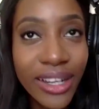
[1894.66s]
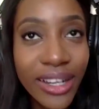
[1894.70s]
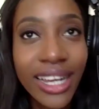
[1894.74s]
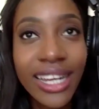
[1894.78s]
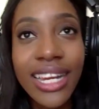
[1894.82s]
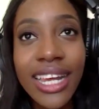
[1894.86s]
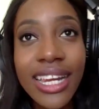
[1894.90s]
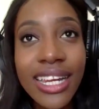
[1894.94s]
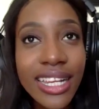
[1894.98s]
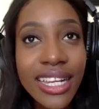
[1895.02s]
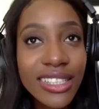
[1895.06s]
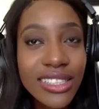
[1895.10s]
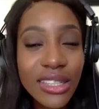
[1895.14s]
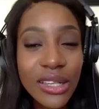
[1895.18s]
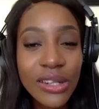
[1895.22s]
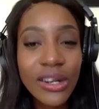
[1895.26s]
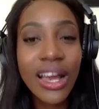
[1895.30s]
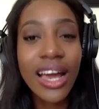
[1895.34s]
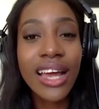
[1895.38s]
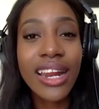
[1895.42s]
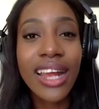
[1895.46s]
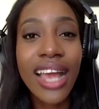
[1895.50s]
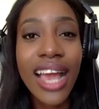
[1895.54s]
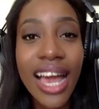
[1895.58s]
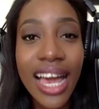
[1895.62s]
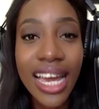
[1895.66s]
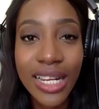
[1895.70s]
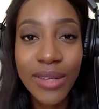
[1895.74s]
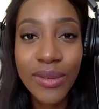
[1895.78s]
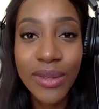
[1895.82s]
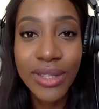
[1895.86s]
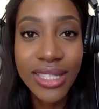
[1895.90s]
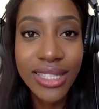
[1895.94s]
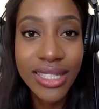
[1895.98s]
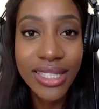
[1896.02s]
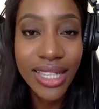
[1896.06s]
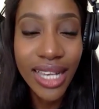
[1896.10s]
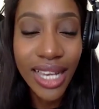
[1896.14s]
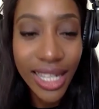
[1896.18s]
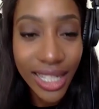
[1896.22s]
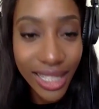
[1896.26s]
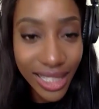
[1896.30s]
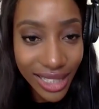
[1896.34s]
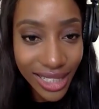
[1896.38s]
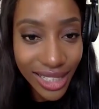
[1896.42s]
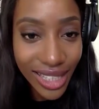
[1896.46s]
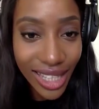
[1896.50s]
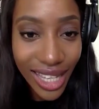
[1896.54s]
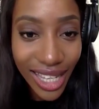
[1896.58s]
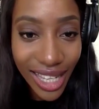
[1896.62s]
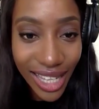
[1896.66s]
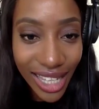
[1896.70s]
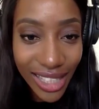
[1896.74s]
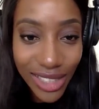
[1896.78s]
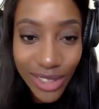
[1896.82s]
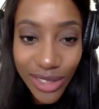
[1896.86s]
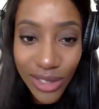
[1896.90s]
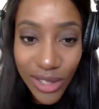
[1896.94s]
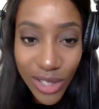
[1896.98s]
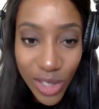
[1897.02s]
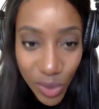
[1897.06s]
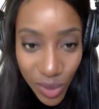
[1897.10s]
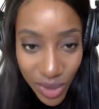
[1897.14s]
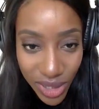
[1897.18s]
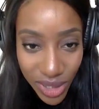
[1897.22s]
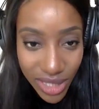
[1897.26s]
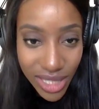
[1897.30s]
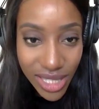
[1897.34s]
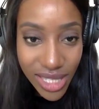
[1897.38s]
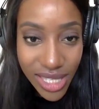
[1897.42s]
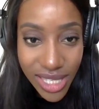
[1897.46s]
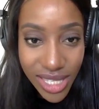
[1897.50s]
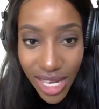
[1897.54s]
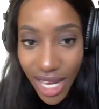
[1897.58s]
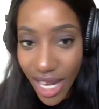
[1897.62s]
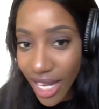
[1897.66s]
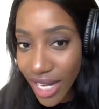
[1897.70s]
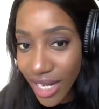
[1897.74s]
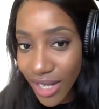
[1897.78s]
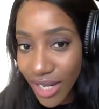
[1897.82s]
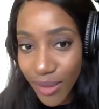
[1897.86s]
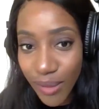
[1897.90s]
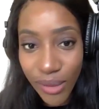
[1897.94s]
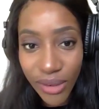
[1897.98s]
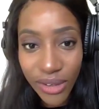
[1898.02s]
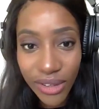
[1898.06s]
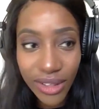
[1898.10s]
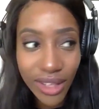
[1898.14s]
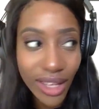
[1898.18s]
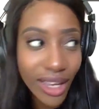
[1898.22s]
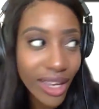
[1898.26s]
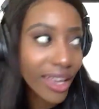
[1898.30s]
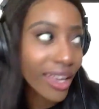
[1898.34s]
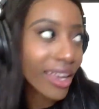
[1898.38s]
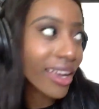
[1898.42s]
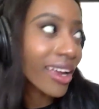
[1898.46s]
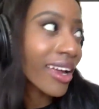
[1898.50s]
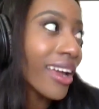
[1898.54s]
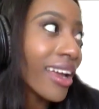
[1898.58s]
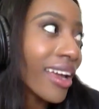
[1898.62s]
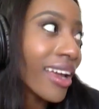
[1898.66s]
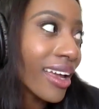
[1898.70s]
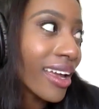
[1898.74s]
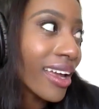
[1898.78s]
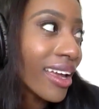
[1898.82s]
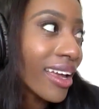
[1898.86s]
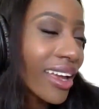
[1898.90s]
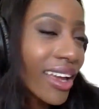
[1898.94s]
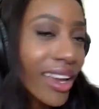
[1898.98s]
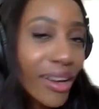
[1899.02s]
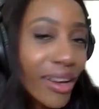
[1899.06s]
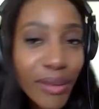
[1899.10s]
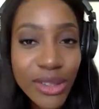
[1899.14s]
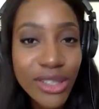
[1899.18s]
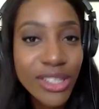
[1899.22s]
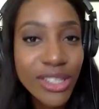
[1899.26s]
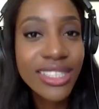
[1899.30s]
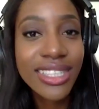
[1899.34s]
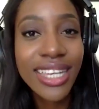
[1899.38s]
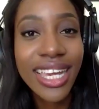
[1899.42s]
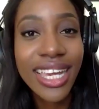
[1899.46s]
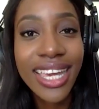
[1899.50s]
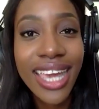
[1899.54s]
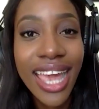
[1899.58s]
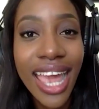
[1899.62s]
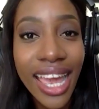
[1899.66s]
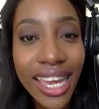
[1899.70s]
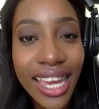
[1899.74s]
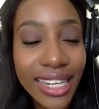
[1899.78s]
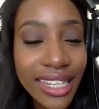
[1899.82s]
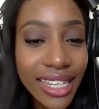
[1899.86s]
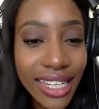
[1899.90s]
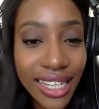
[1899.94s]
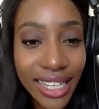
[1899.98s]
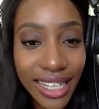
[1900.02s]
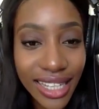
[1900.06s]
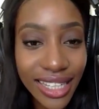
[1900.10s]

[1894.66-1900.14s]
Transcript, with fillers: Canadians don't know how to act with sun. Like as soon as we see sun, we're like, we just like candy. Everyone's